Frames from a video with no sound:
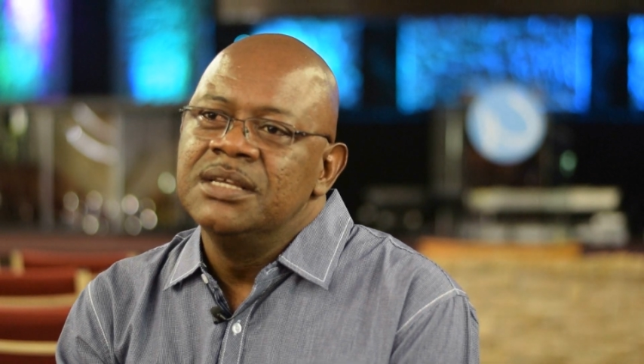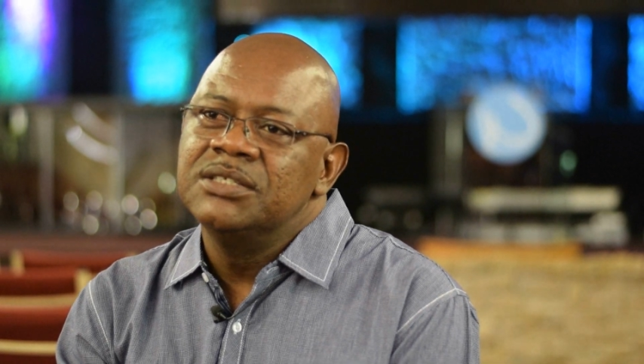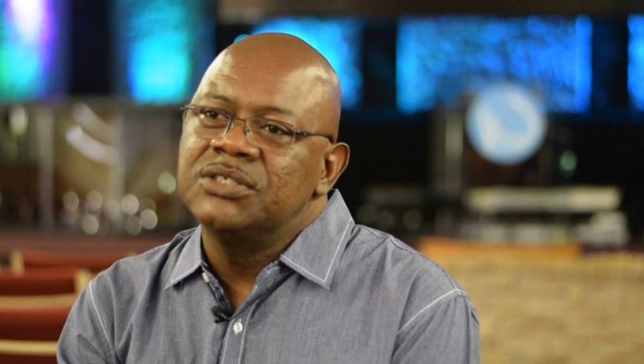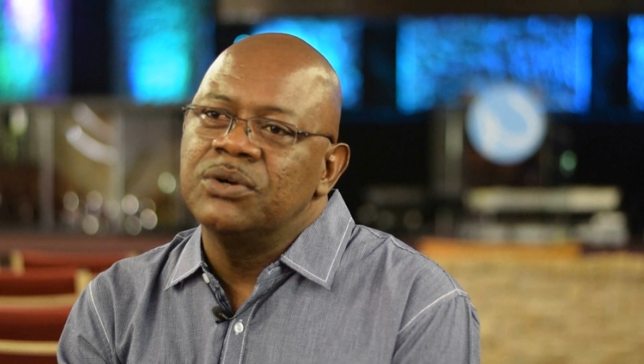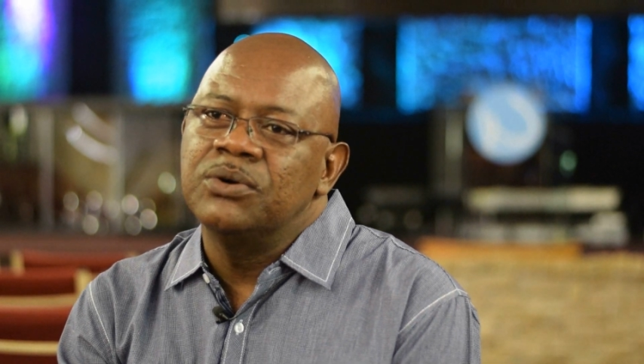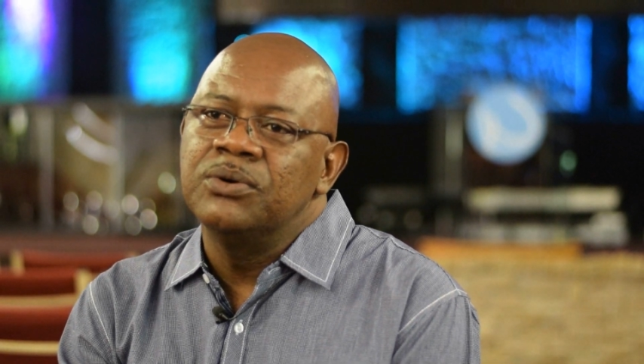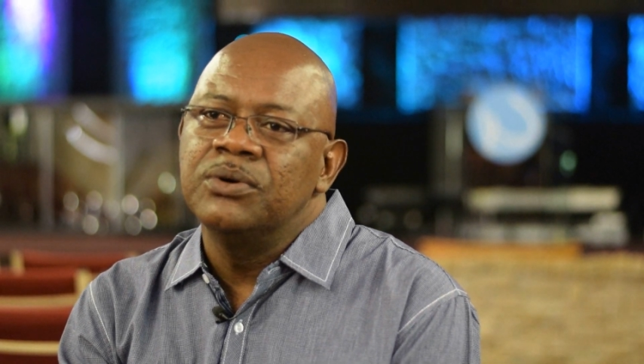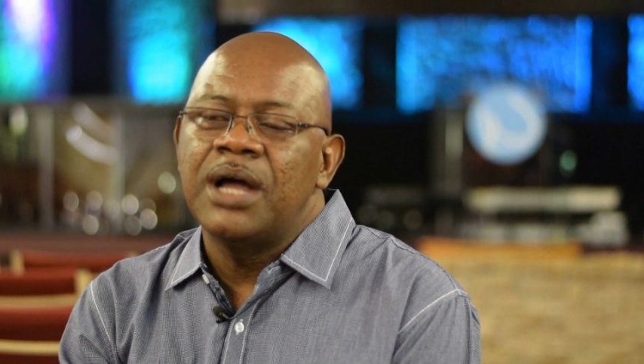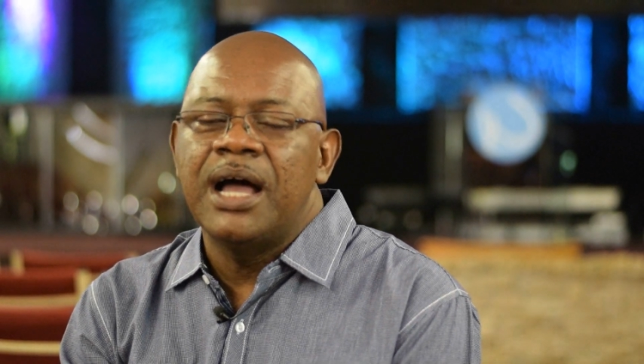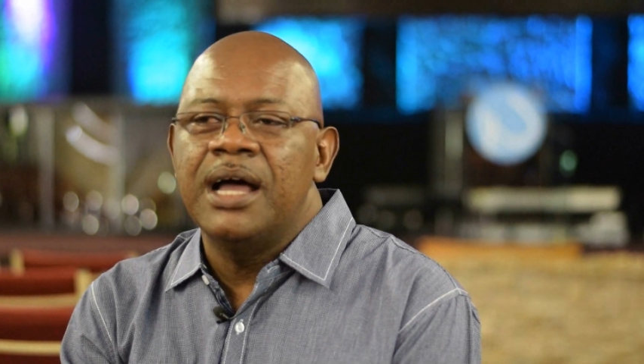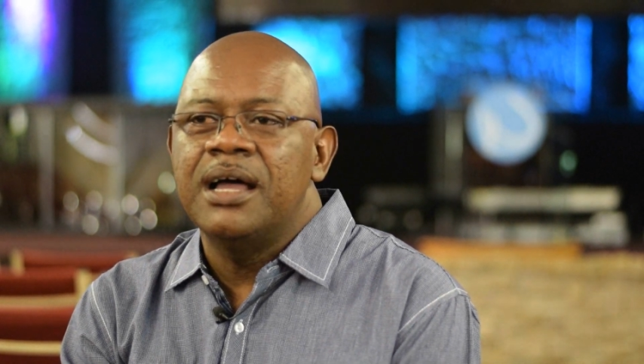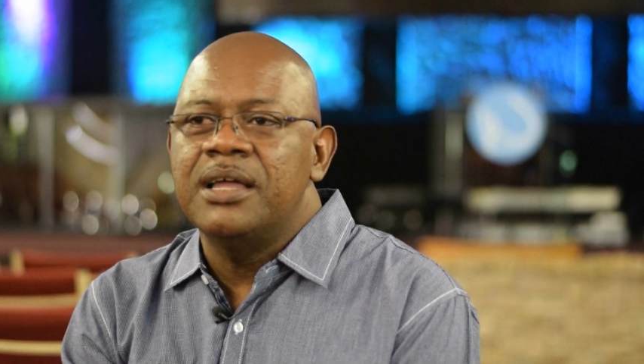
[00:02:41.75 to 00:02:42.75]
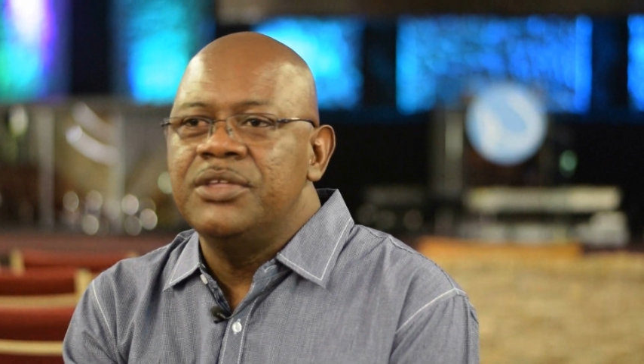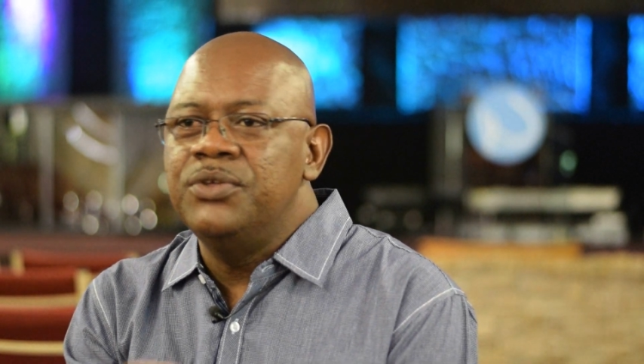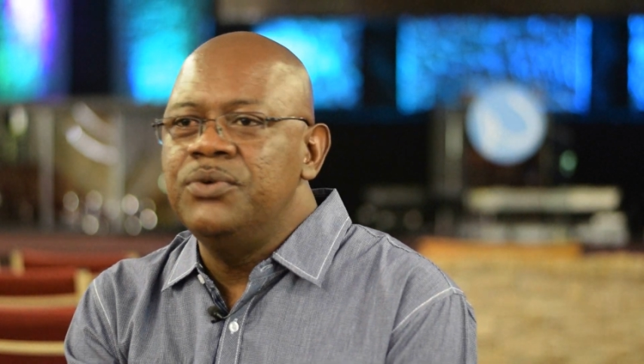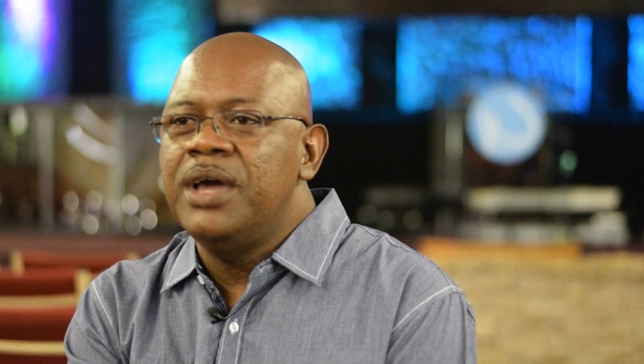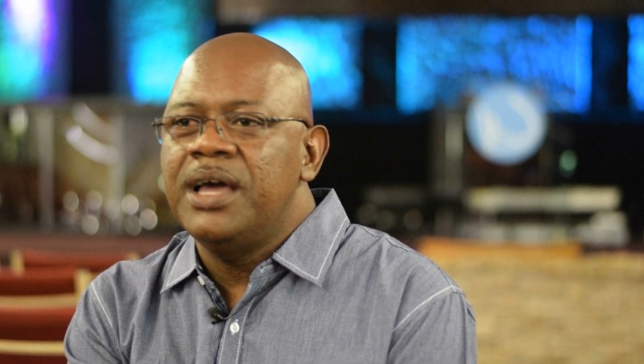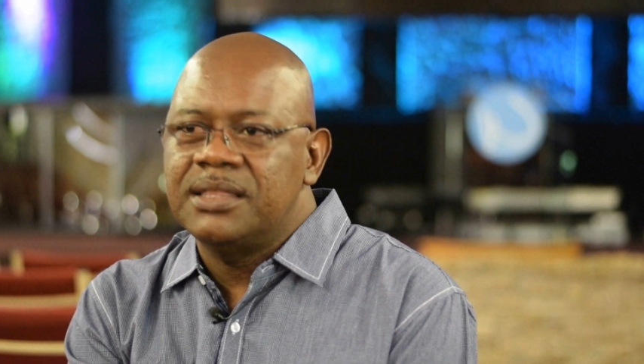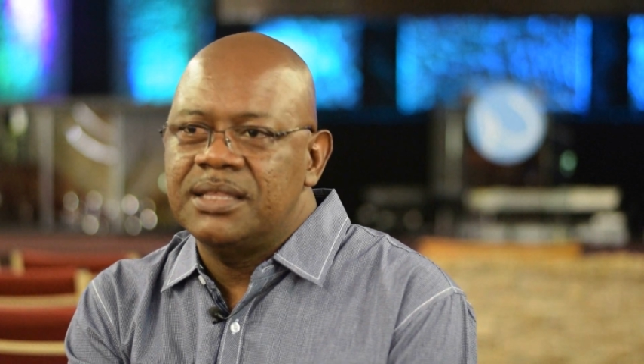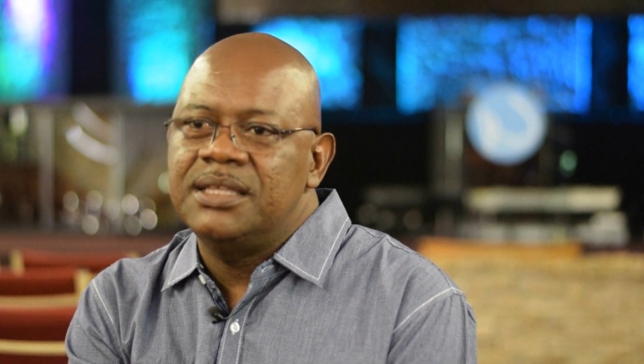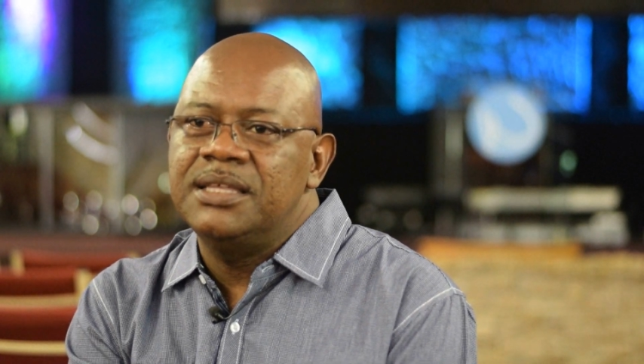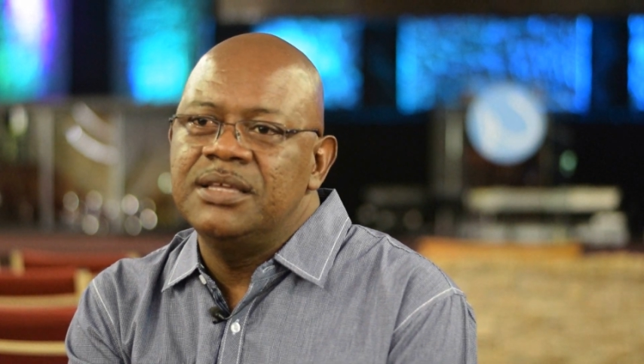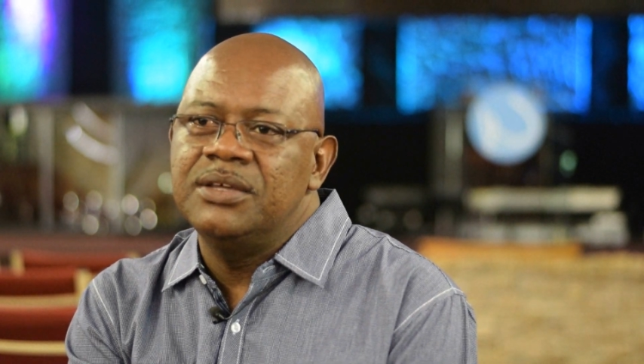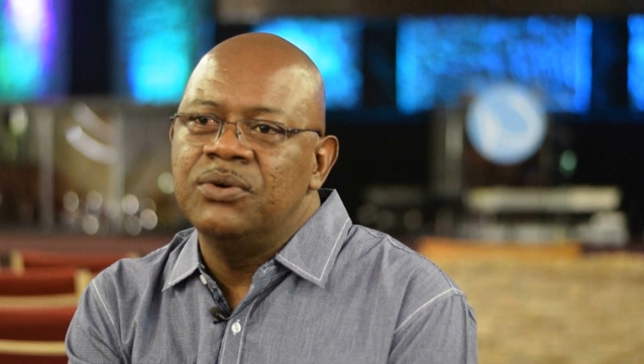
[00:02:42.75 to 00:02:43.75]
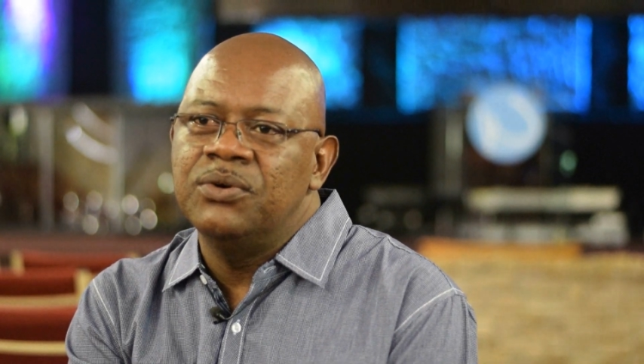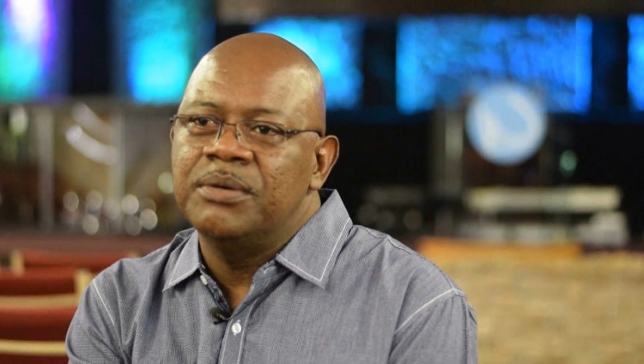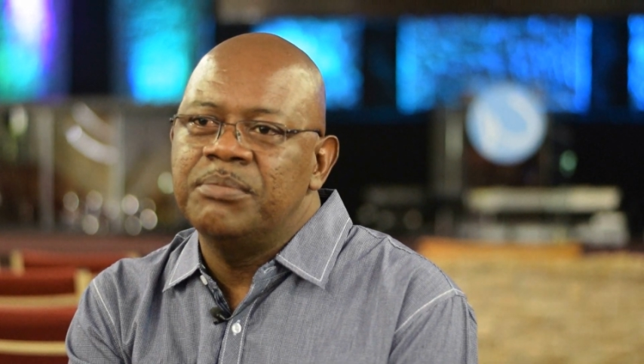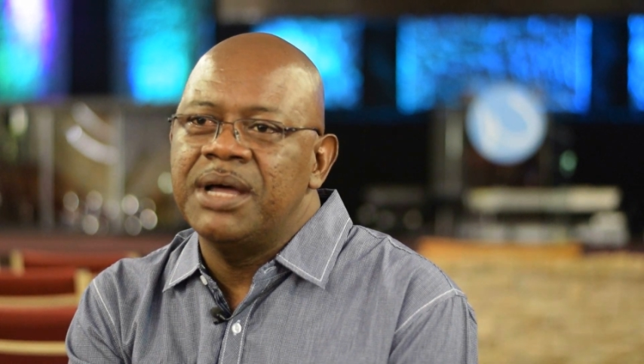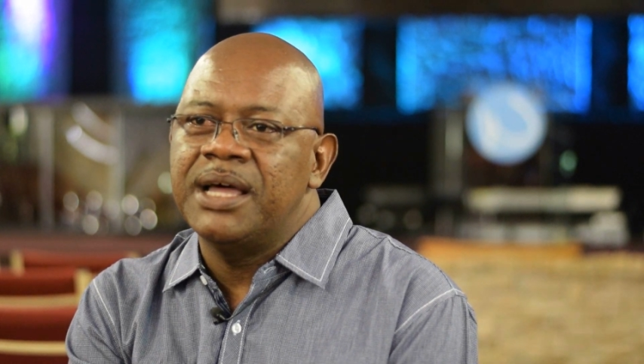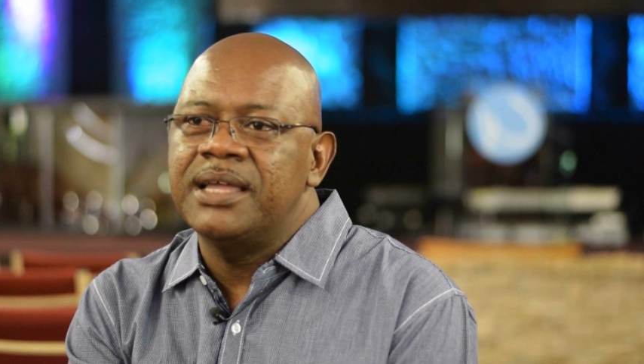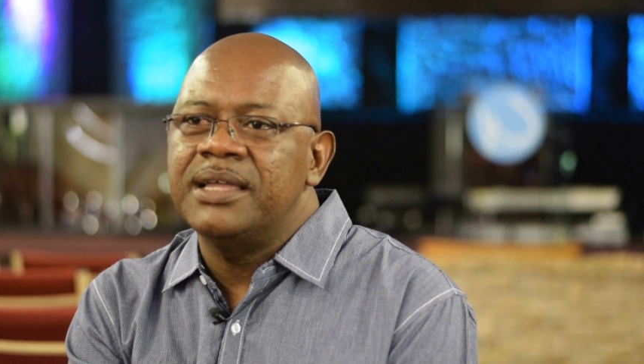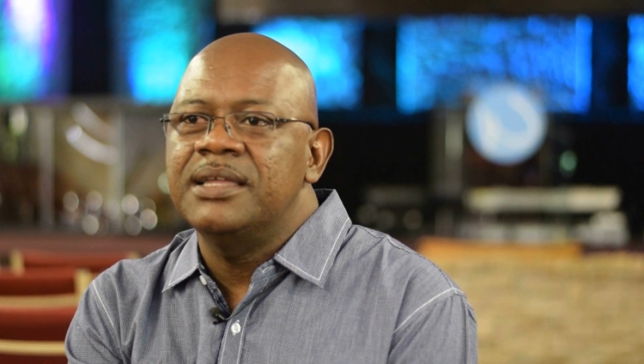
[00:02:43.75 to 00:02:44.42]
So you have to keep going back